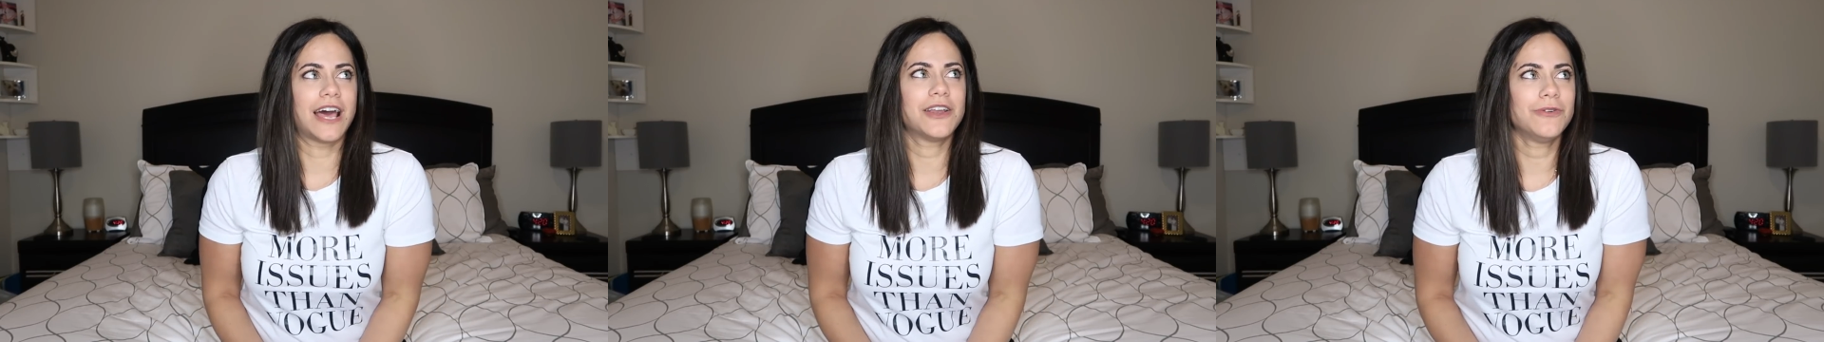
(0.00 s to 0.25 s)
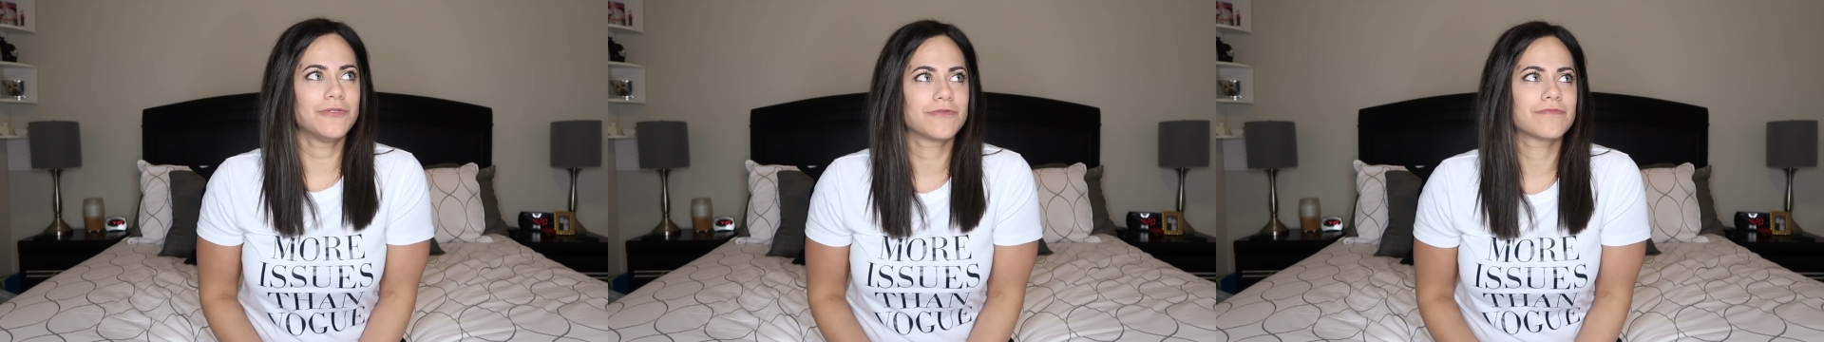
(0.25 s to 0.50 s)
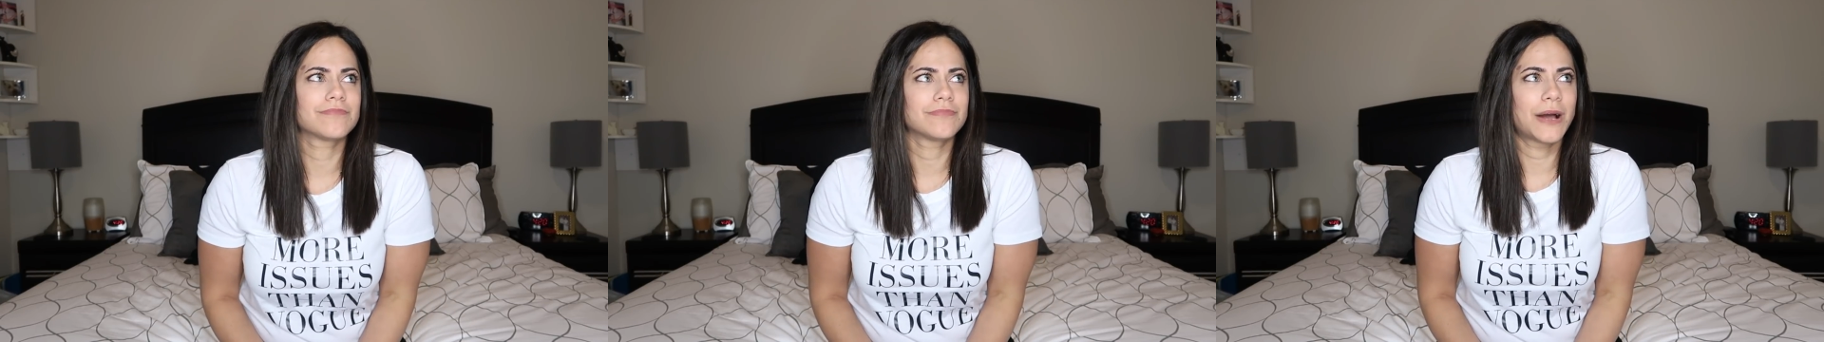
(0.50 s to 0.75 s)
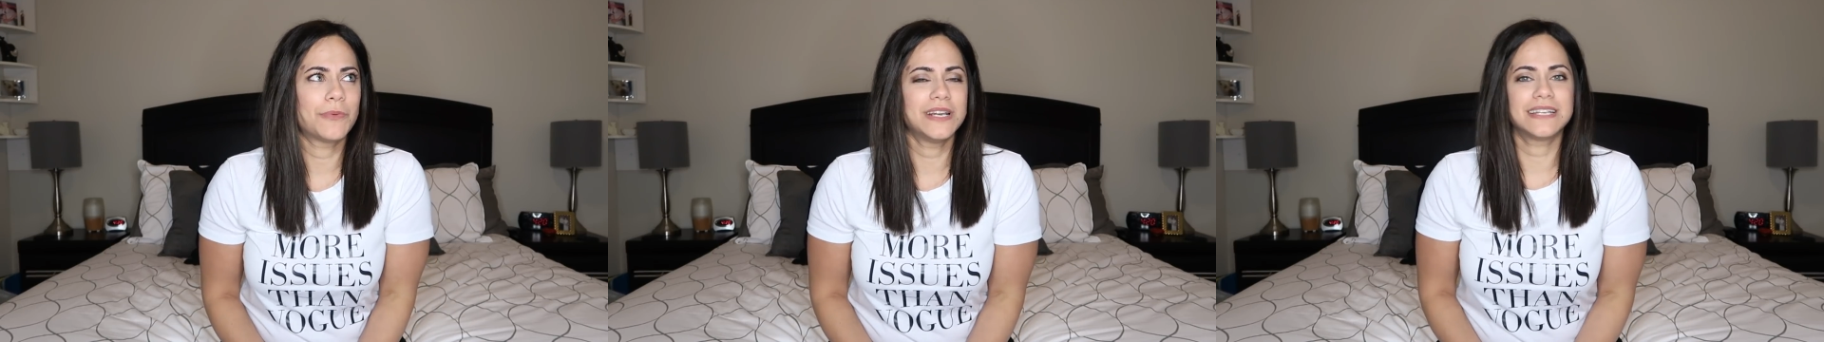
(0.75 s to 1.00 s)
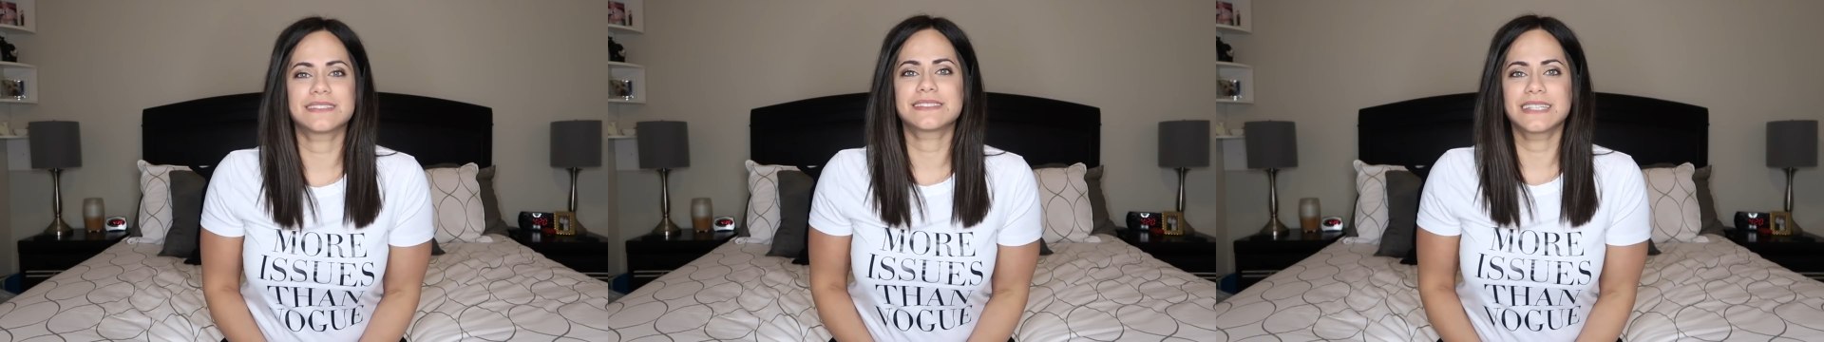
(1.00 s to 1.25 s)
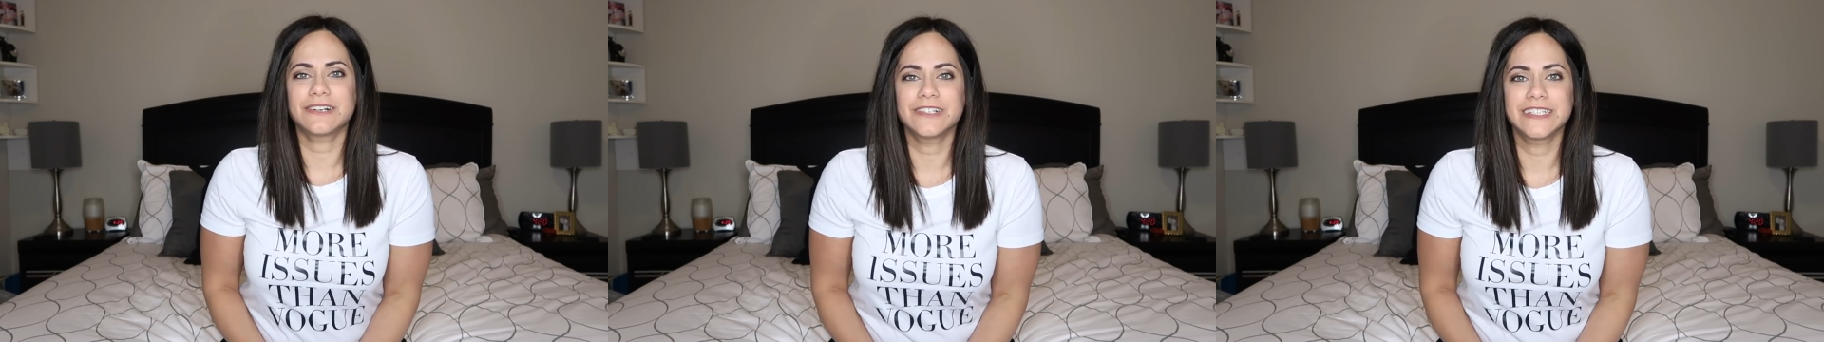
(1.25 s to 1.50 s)
I wouldn't
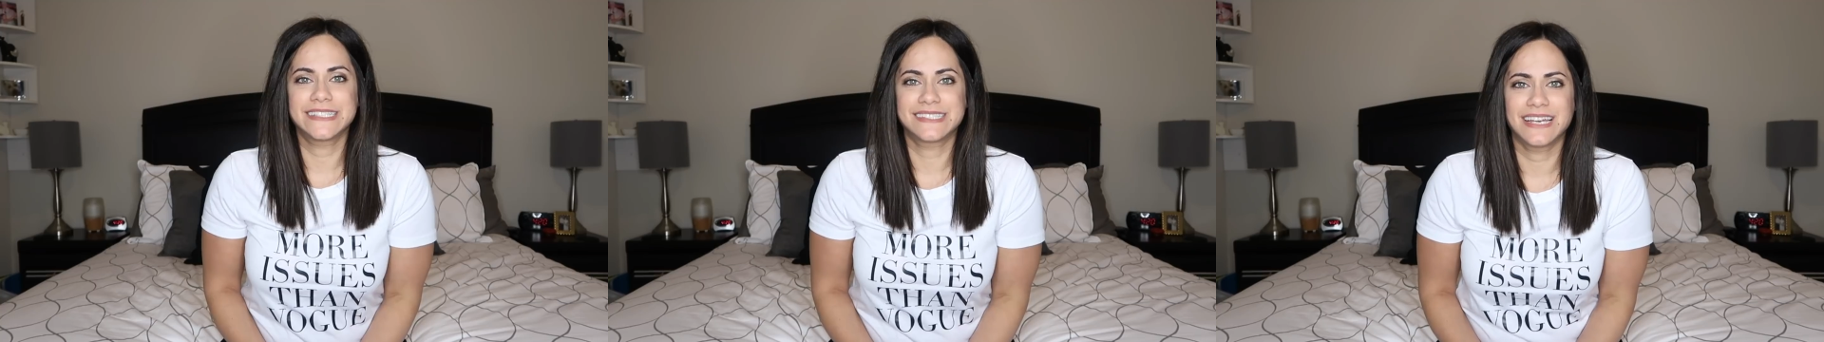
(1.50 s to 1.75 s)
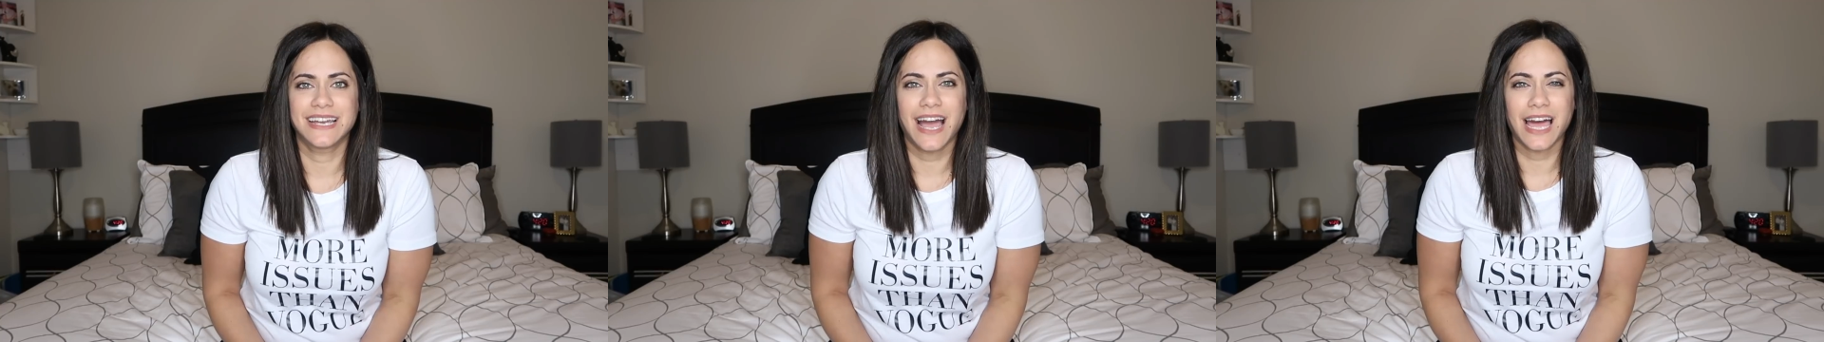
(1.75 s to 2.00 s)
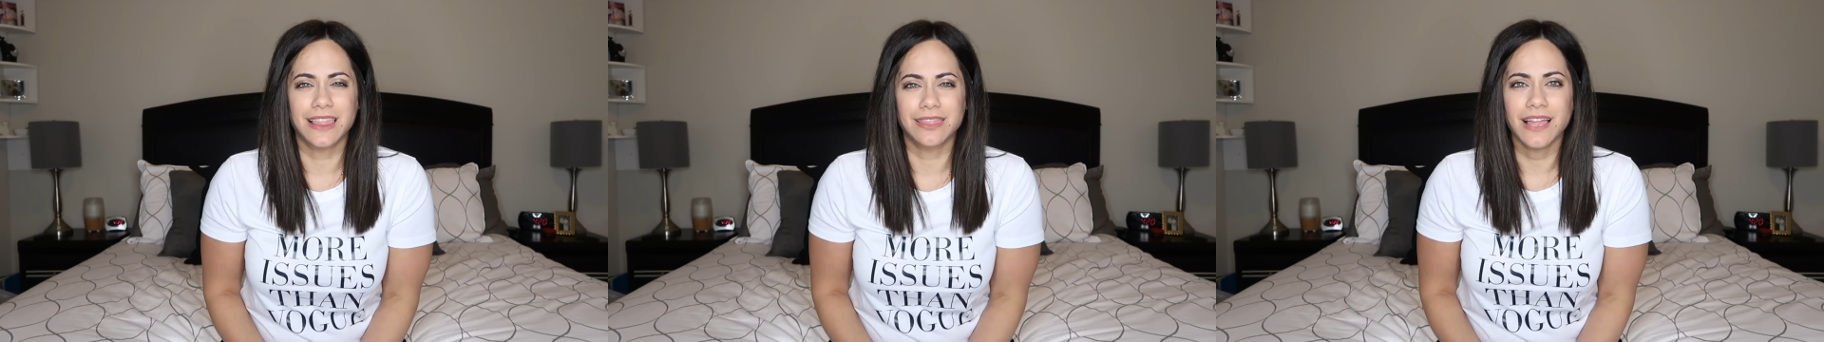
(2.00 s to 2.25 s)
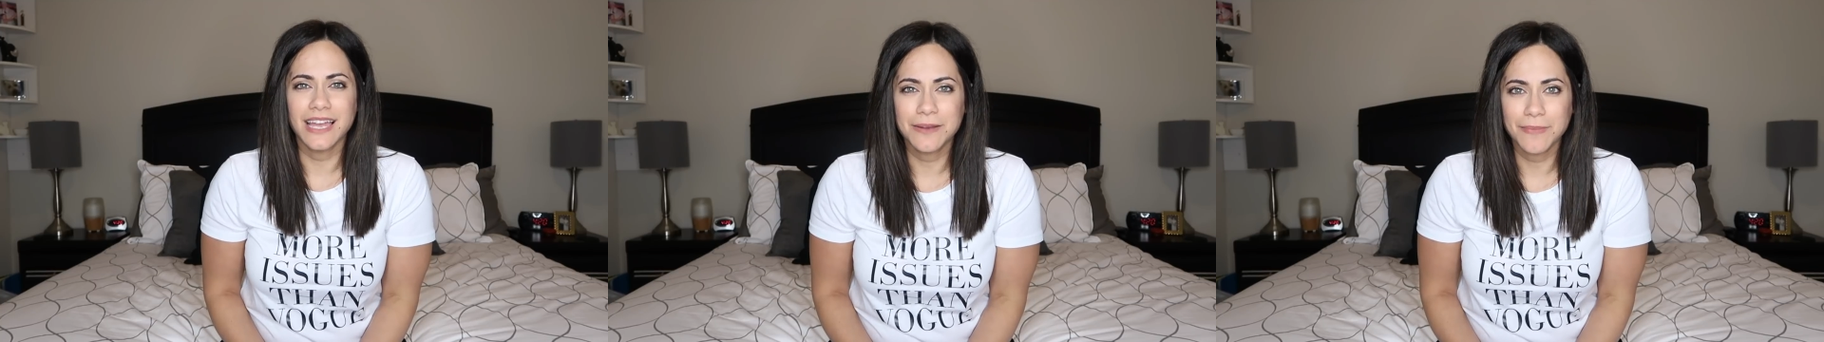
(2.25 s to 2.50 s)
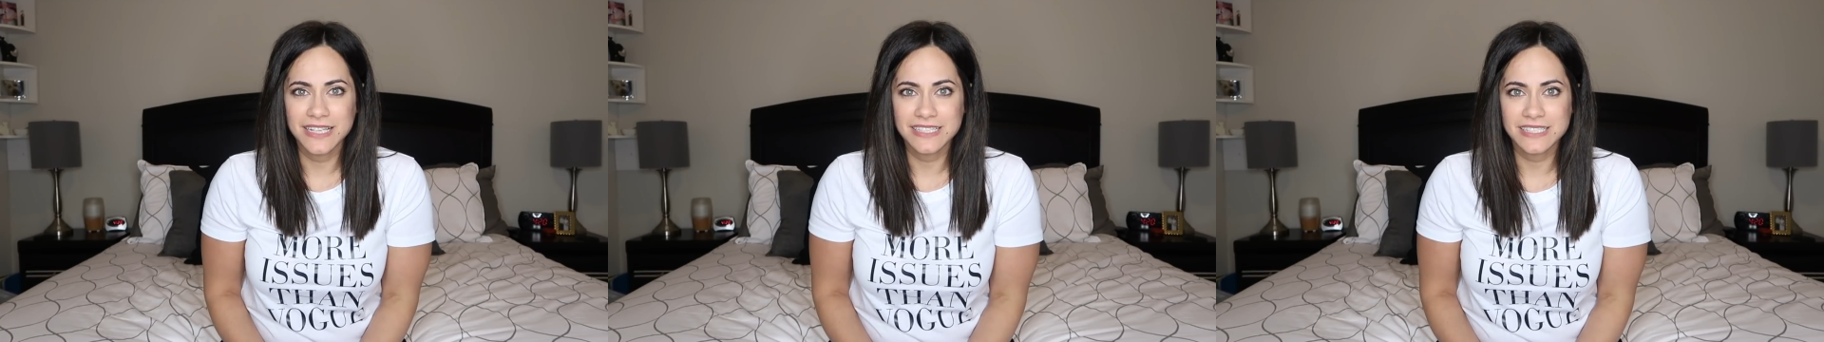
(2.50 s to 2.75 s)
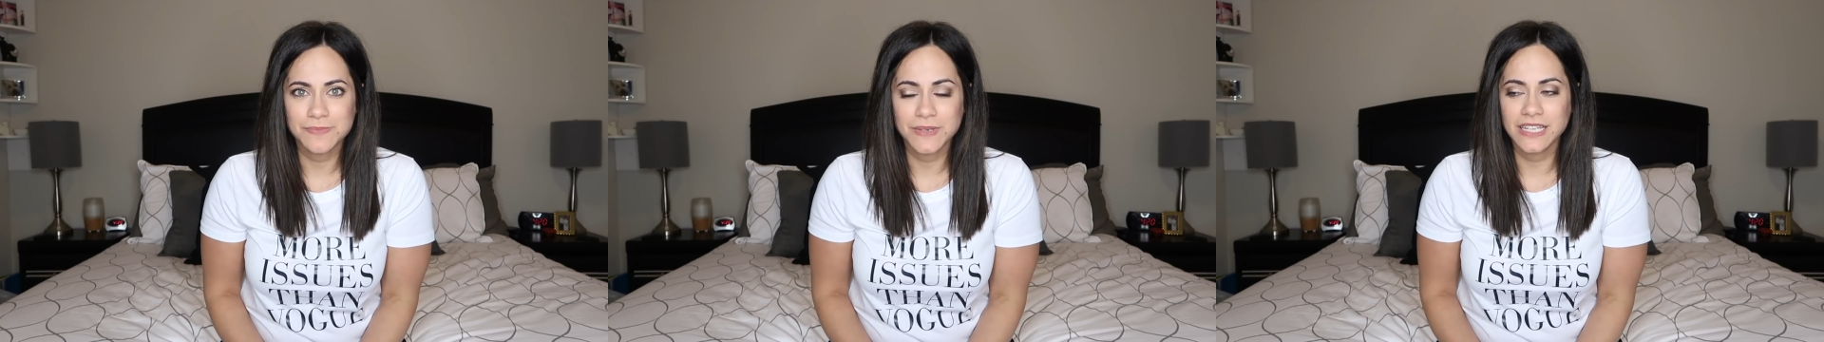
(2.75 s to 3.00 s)
necessarily say I like my
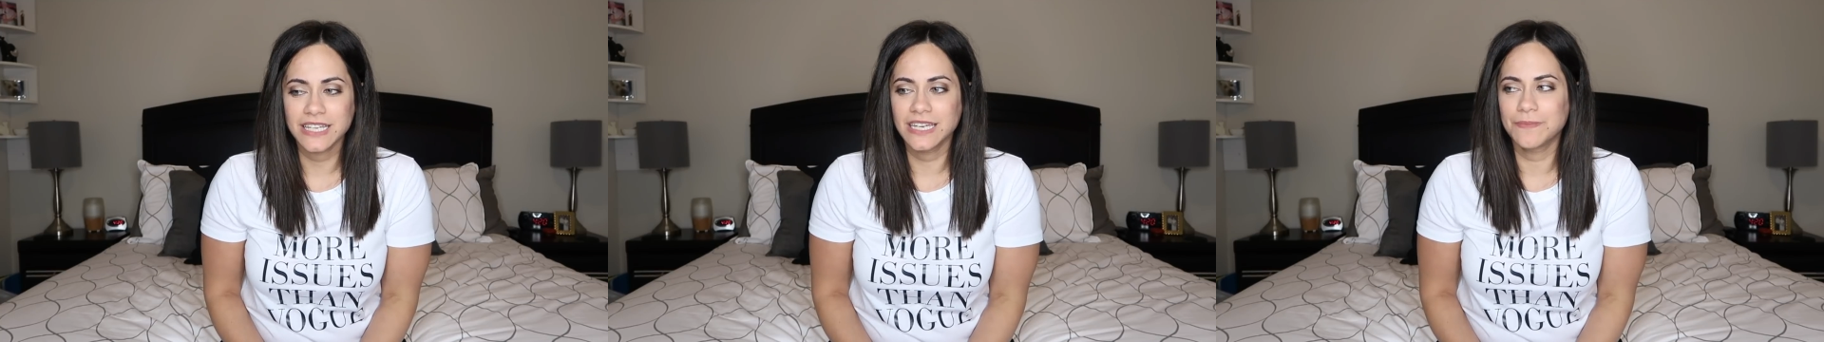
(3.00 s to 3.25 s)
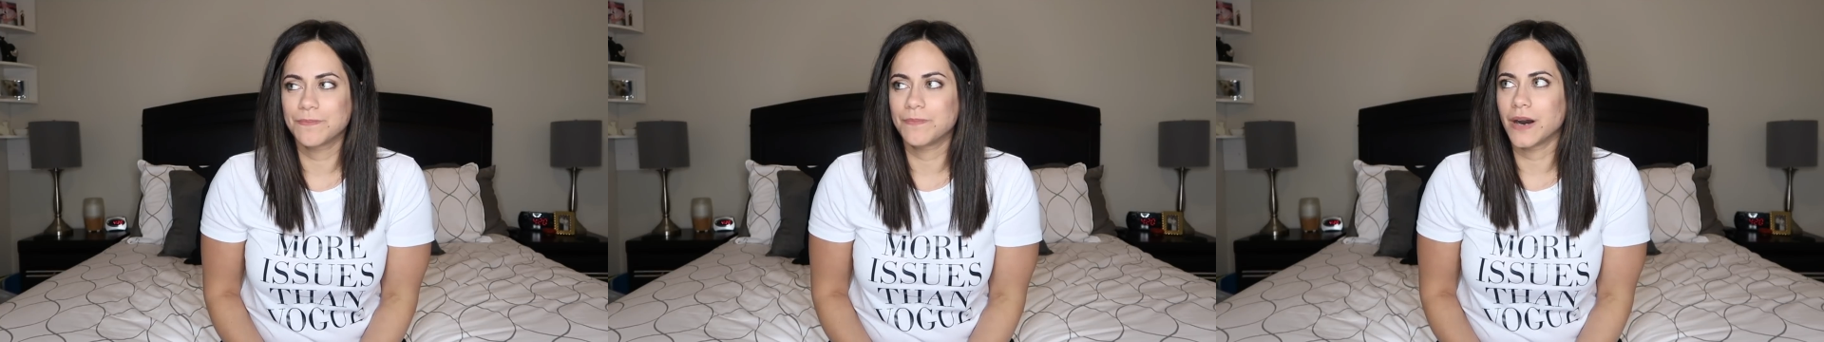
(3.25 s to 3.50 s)
disability,